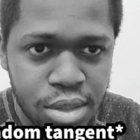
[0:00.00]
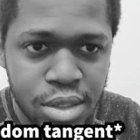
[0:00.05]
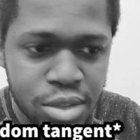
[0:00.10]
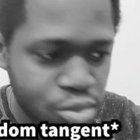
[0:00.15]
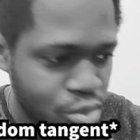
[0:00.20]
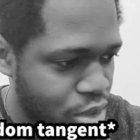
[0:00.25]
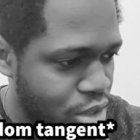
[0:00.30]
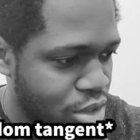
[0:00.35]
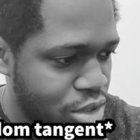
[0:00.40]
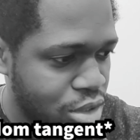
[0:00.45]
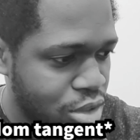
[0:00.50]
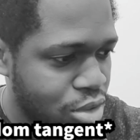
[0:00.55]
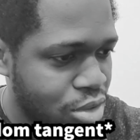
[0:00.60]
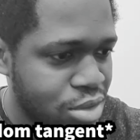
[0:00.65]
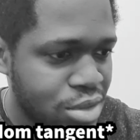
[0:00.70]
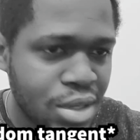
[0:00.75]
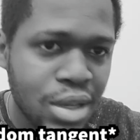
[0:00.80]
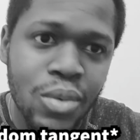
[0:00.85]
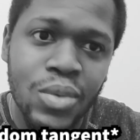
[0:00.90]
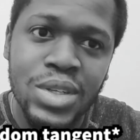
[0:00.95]
is one of the
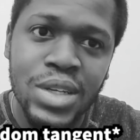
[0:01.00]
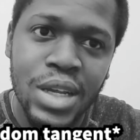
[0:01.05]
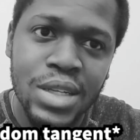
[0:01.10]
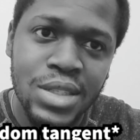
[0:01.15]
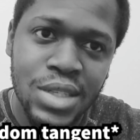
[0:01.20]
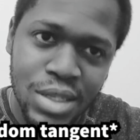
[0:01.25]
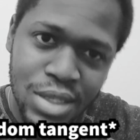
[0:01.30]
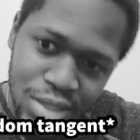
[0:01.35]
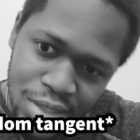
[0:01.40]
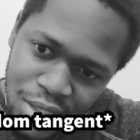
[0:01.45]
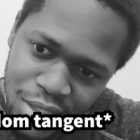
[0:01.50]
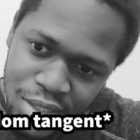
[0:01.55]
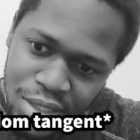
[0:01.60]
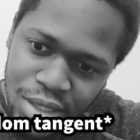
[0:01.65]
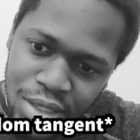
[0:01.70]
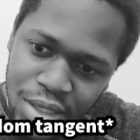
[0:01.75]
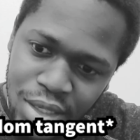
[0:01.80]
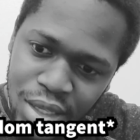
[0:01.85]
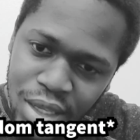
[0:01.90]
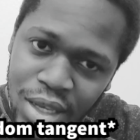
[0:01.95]
shows which had a second
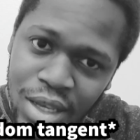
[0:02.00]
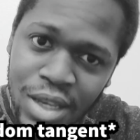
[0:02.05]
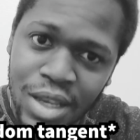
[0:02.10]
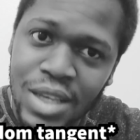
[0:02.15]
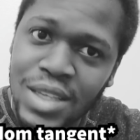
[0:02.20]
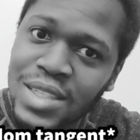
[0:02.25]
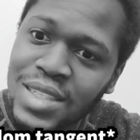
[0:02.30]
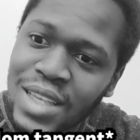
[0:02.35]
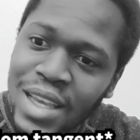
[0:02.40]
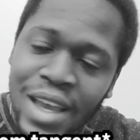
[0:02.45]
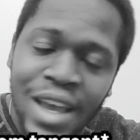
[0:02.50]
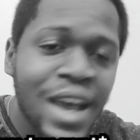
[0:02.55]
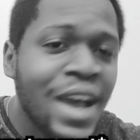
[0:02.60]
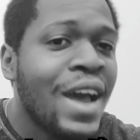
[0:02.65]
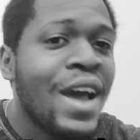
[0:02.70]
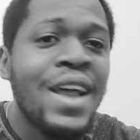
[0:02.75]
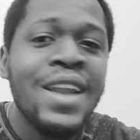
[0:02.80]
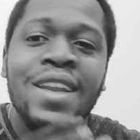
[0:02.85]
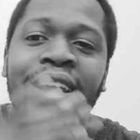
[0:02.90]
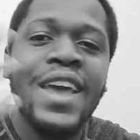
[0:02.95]
season because
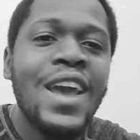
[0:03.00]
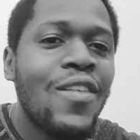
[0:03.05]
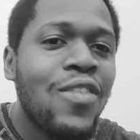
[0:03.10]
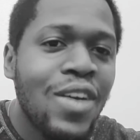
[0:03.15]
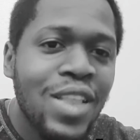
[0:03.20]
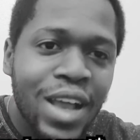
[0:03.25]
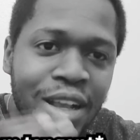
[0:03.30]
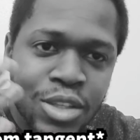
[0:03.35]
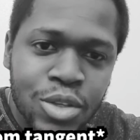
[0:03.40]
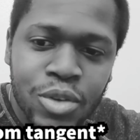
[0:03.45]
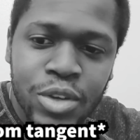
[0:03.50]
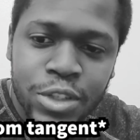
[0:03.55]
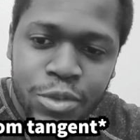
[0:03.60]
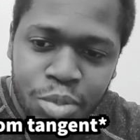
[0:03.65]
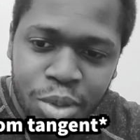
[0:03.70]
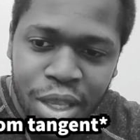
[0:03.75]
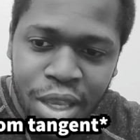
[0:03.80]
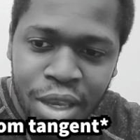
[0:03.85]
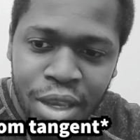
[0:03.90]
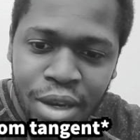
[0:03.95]
they have a lot to
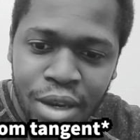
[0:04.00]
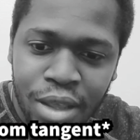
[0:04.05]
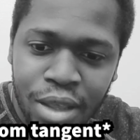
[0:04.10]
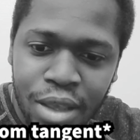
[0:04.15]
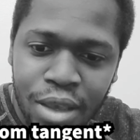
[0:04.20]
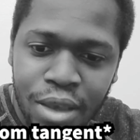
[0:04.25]
explain.